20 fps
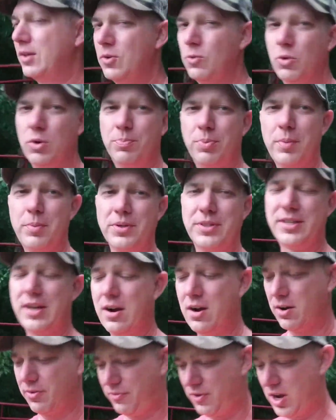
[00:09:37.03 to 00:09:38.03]
We probably
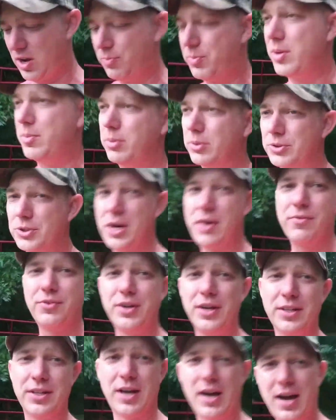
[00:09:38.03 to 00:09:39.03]
terrified people driving
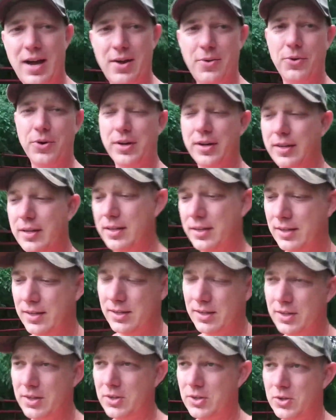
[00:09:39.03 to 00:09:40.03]
down the highway.
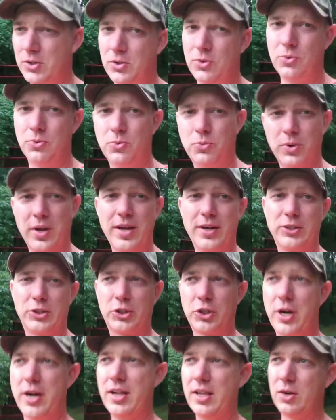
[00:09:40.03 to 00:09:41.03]
We had a
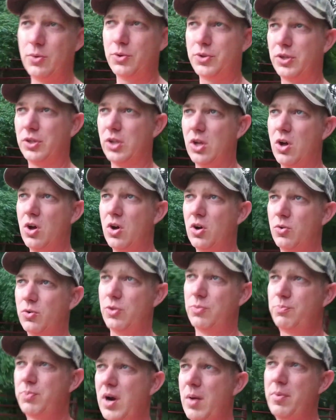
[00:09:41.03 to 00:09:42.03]
trailer with a log
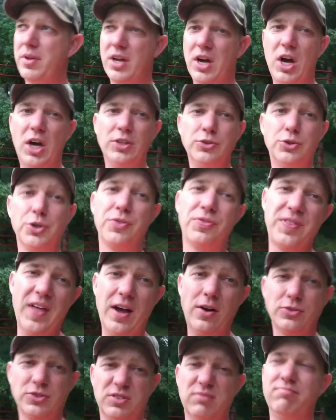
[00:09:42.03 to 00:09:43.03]
with probably
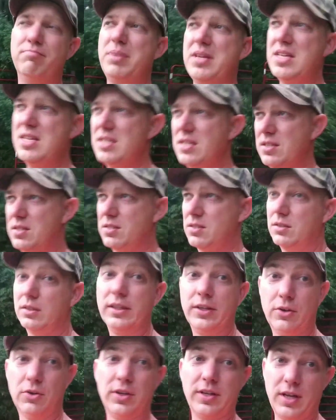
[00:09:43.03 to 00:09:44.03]
100,000 bees,
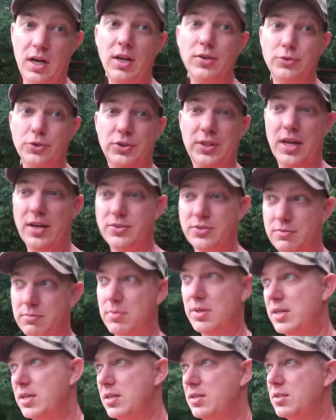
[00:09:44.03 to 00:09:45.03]
literally 100,000
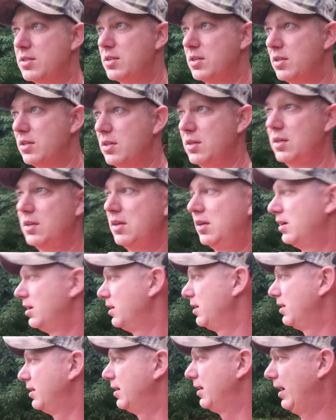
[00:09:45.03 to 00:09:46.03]
bees,
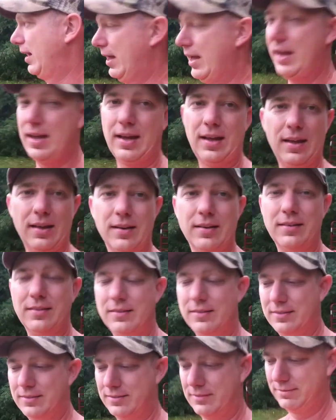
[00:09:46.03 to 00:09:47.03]
and
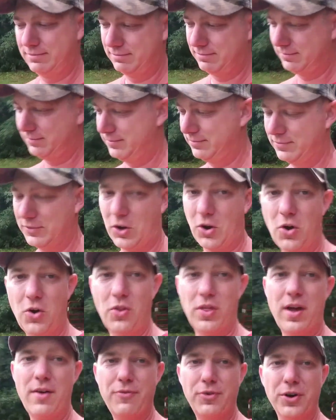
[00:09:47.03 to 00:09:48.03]
all
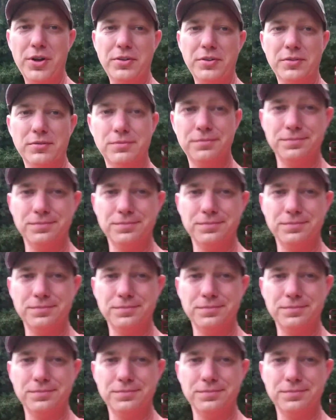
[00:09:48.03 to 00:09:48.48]
that for nothing.